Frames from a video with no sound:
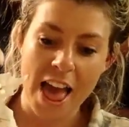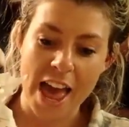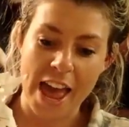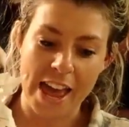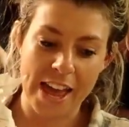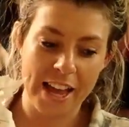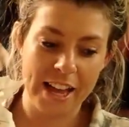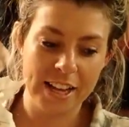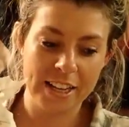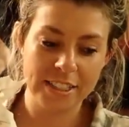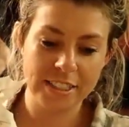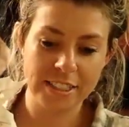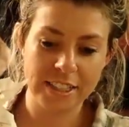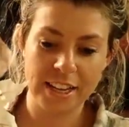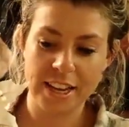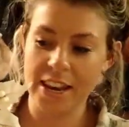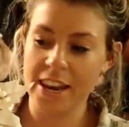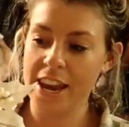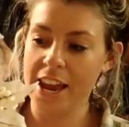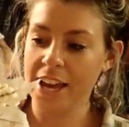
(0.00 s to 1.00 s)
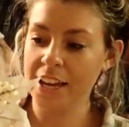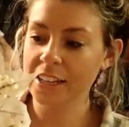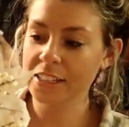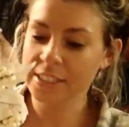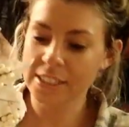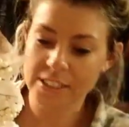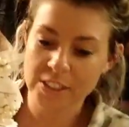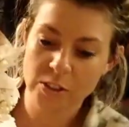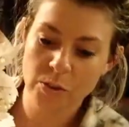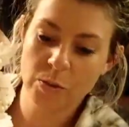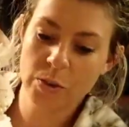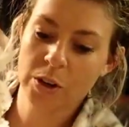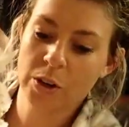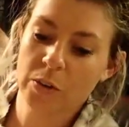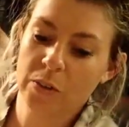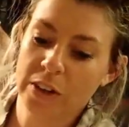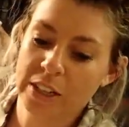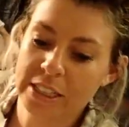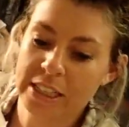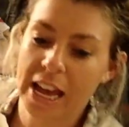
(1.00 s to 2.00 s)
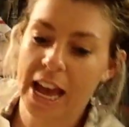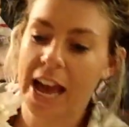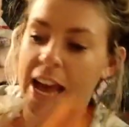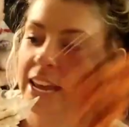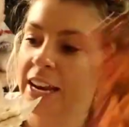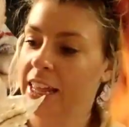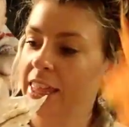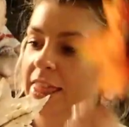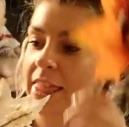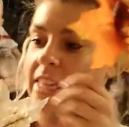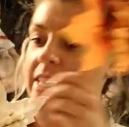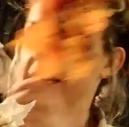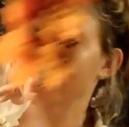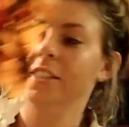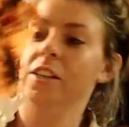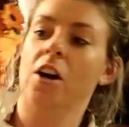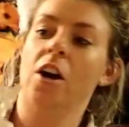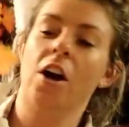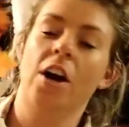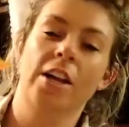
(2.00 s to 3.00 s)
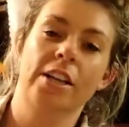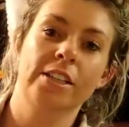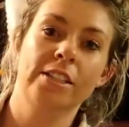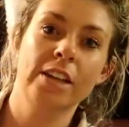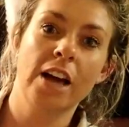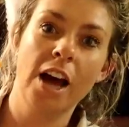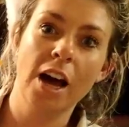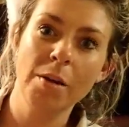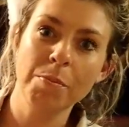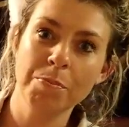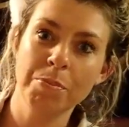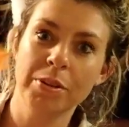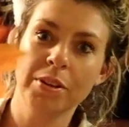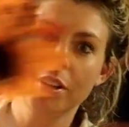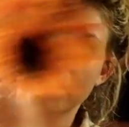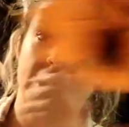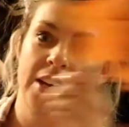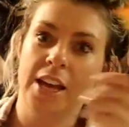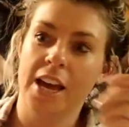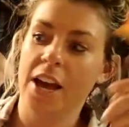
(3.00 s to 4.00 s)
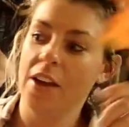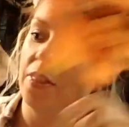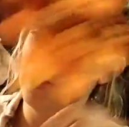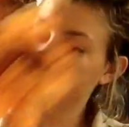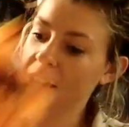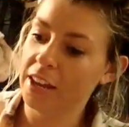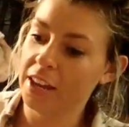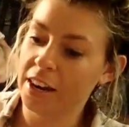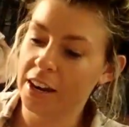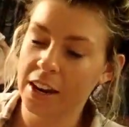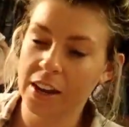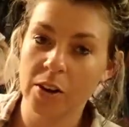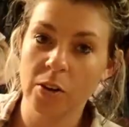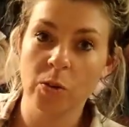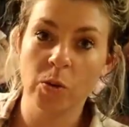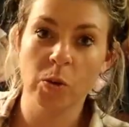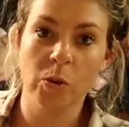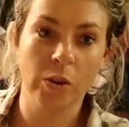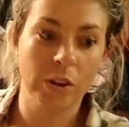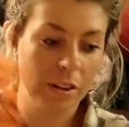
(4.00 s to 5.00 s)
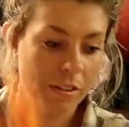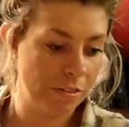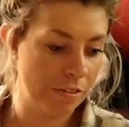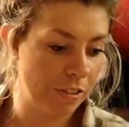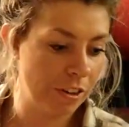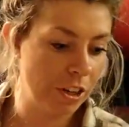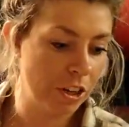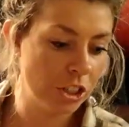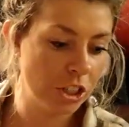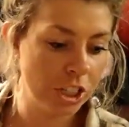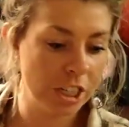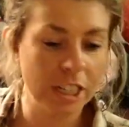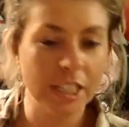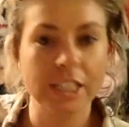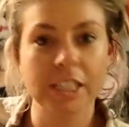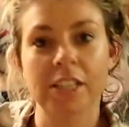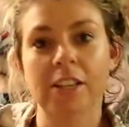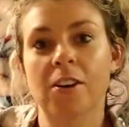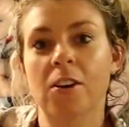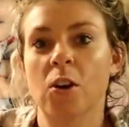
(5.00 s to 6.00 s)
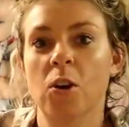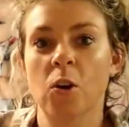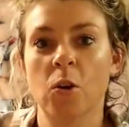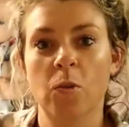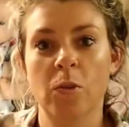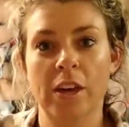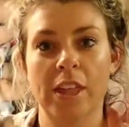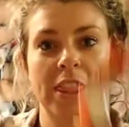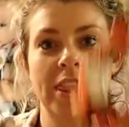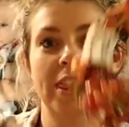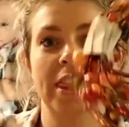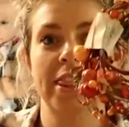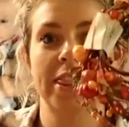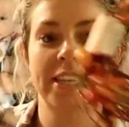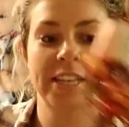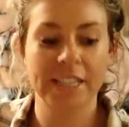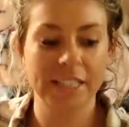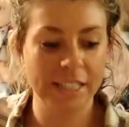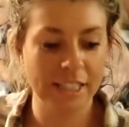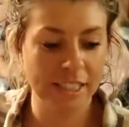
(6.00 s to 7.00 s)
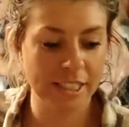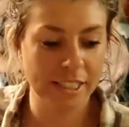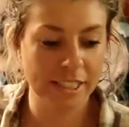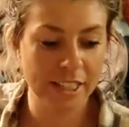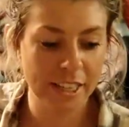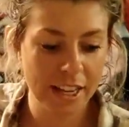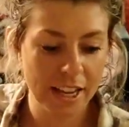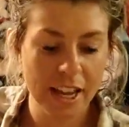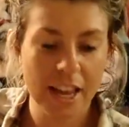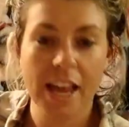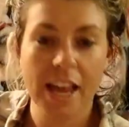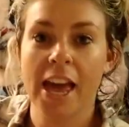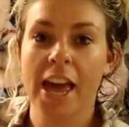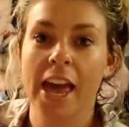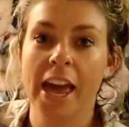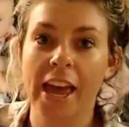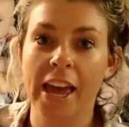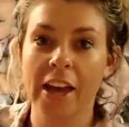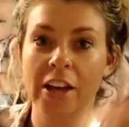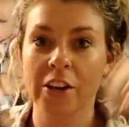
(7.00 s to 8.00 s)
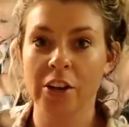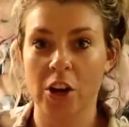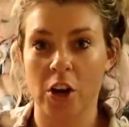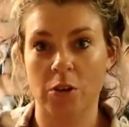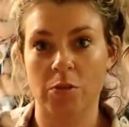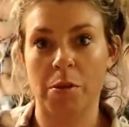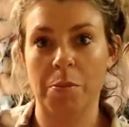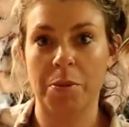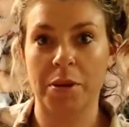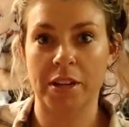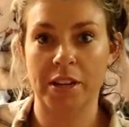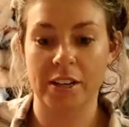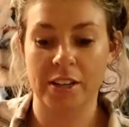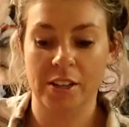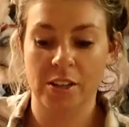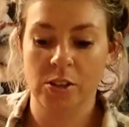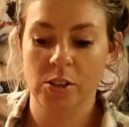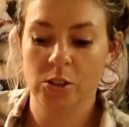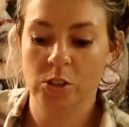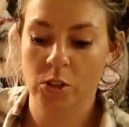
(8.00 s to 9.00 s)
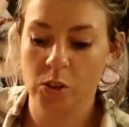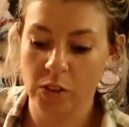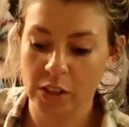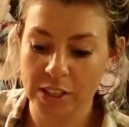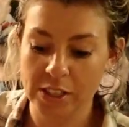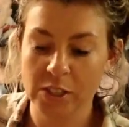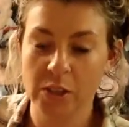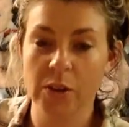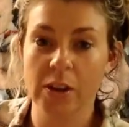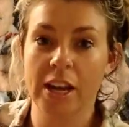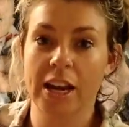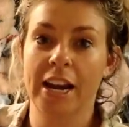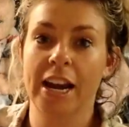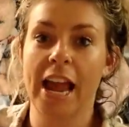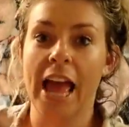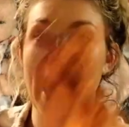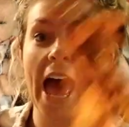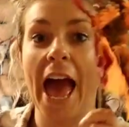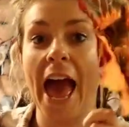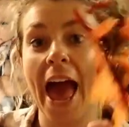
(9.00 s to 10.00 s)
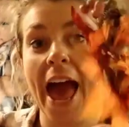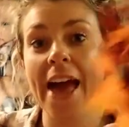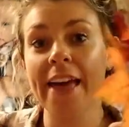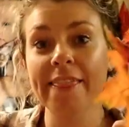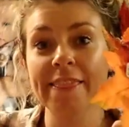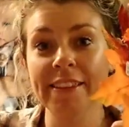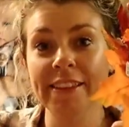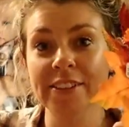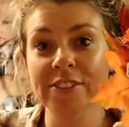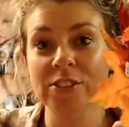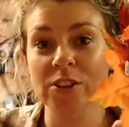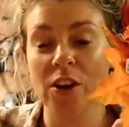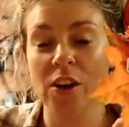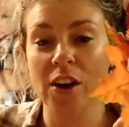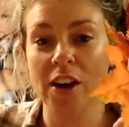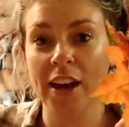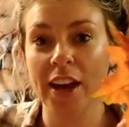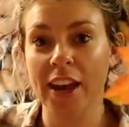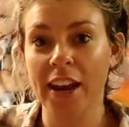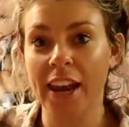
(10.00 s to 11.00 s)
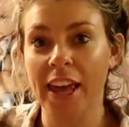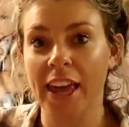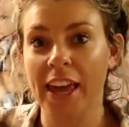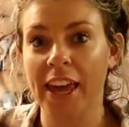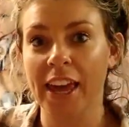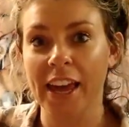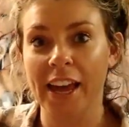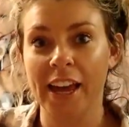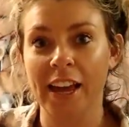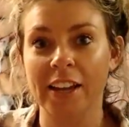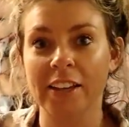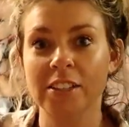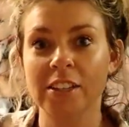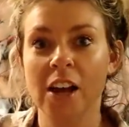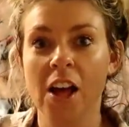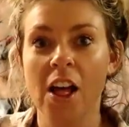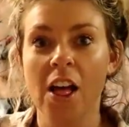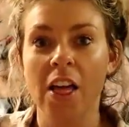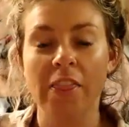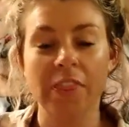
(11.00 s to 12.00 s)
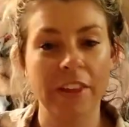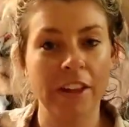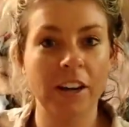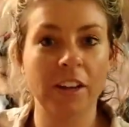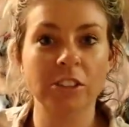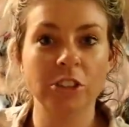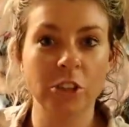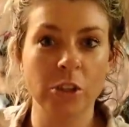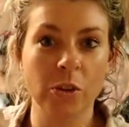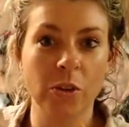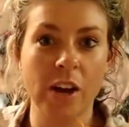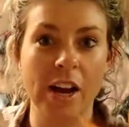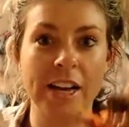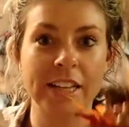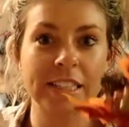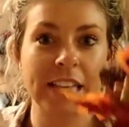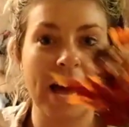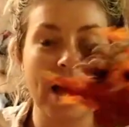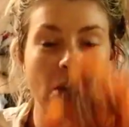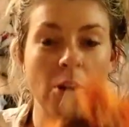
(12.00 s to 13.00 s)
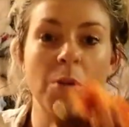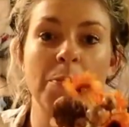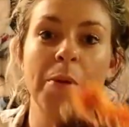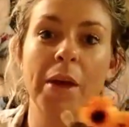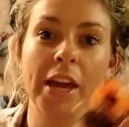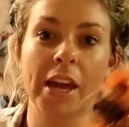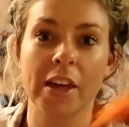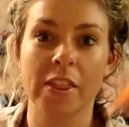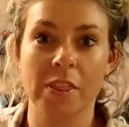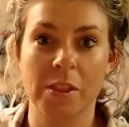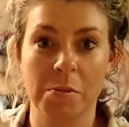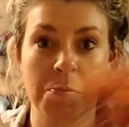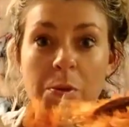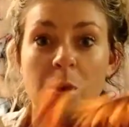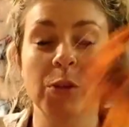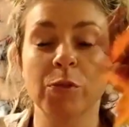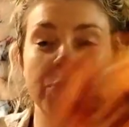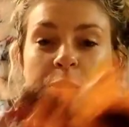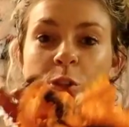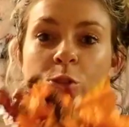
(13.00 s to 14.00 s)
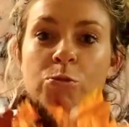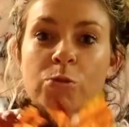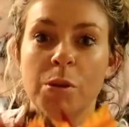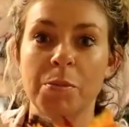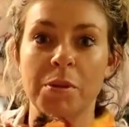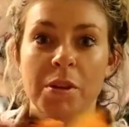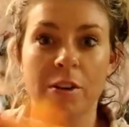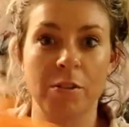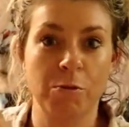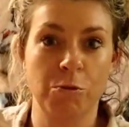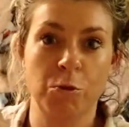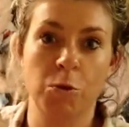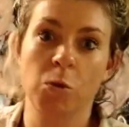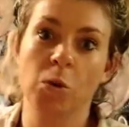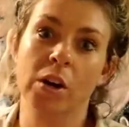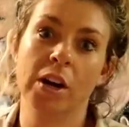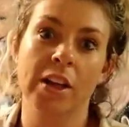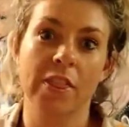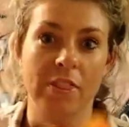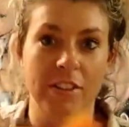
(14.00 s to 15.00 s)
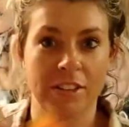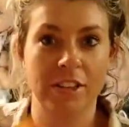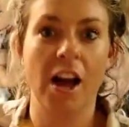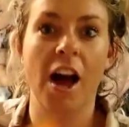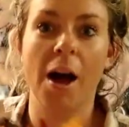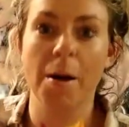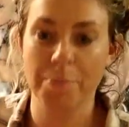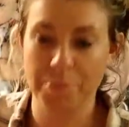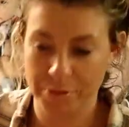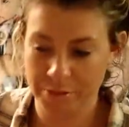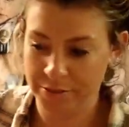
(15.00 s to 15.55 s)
And next we're going to add in these on top. And then we're going to finish it with this and a ribbon. So let's go ahead and add these on and then I'll show you guys how to make the perfect ribbon for the top.